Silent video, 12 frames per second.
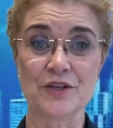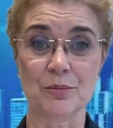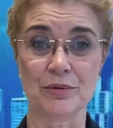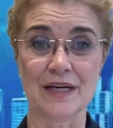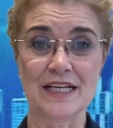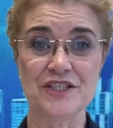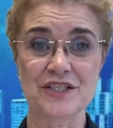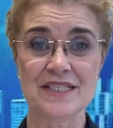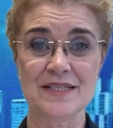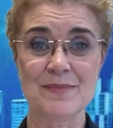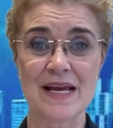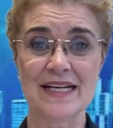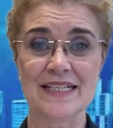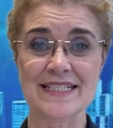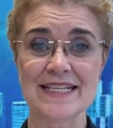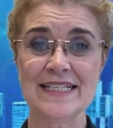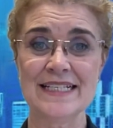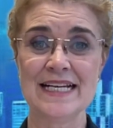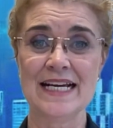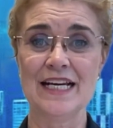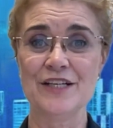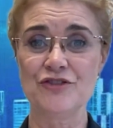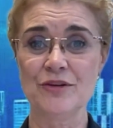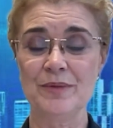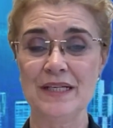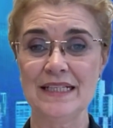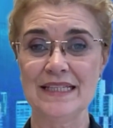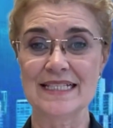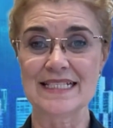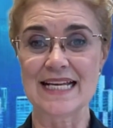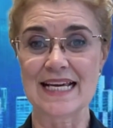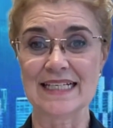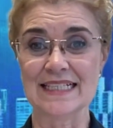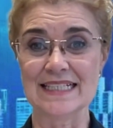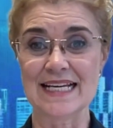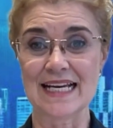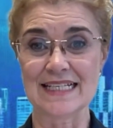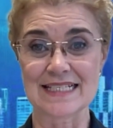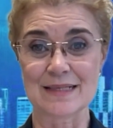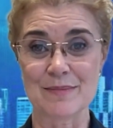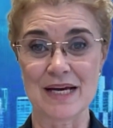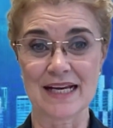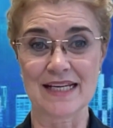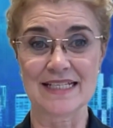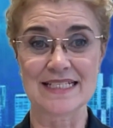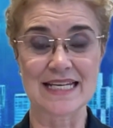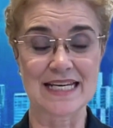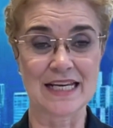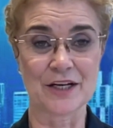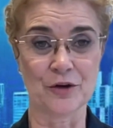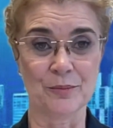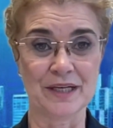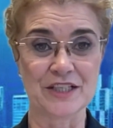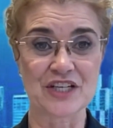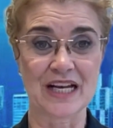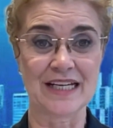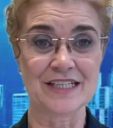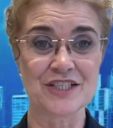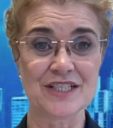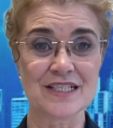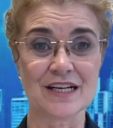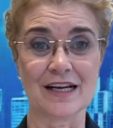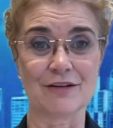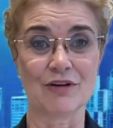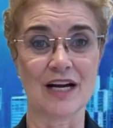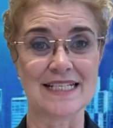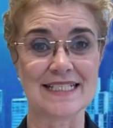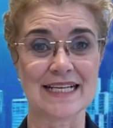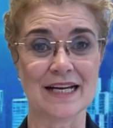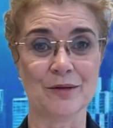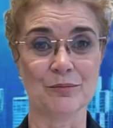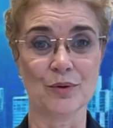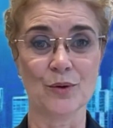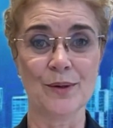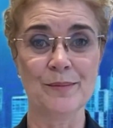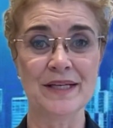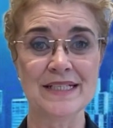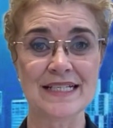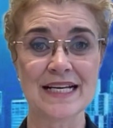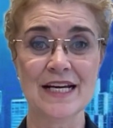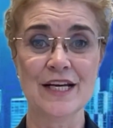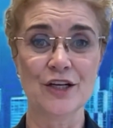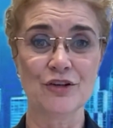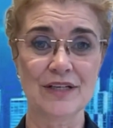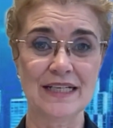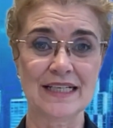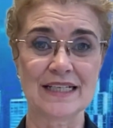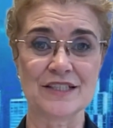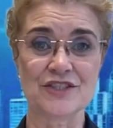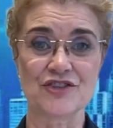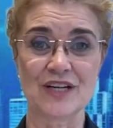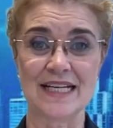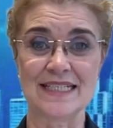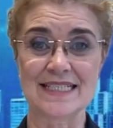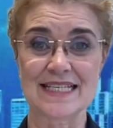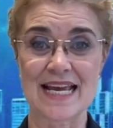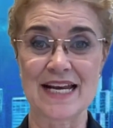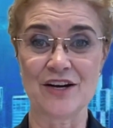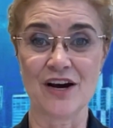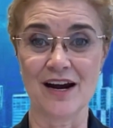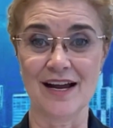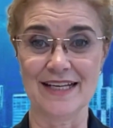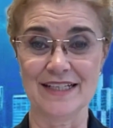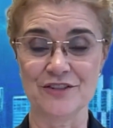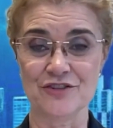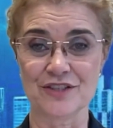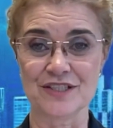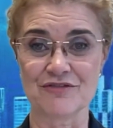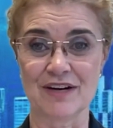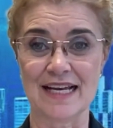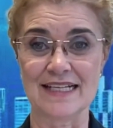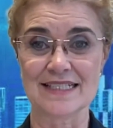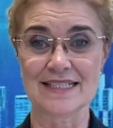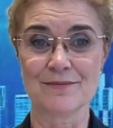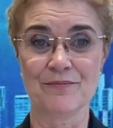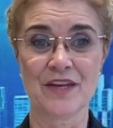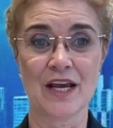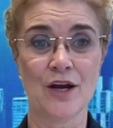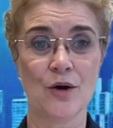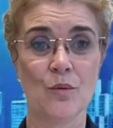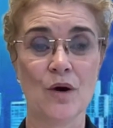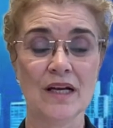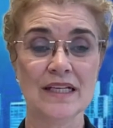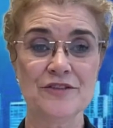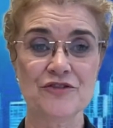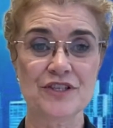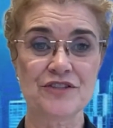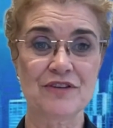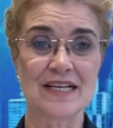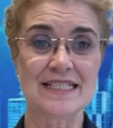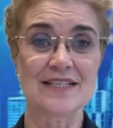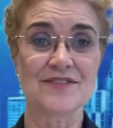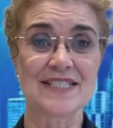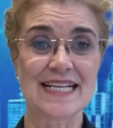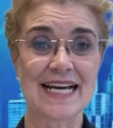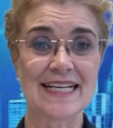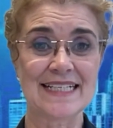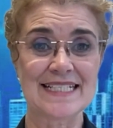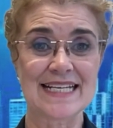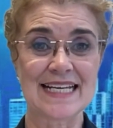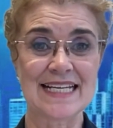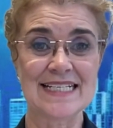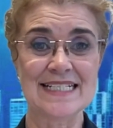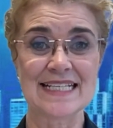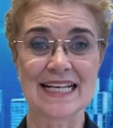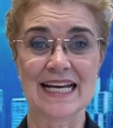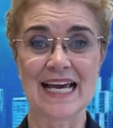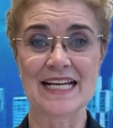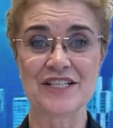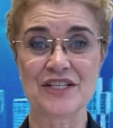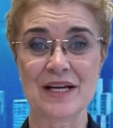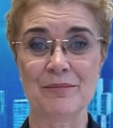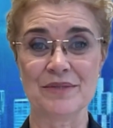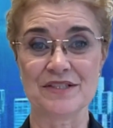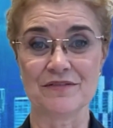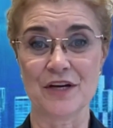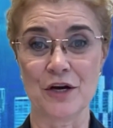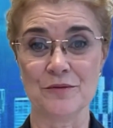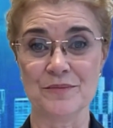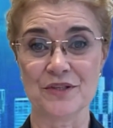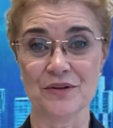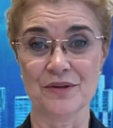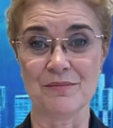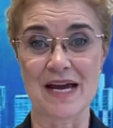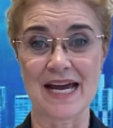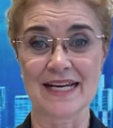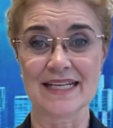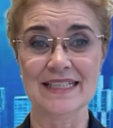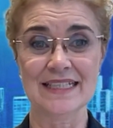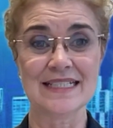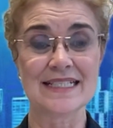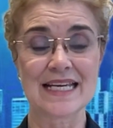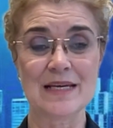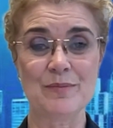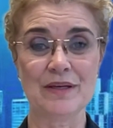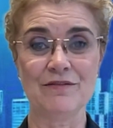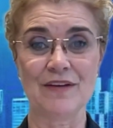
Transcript: operations manager, attributed the stagnant housing market to economic challenges like rising unemployment, credit constraints, and high interest rates. While interest rates have started to ease, the large numbers of homes on the market is keeping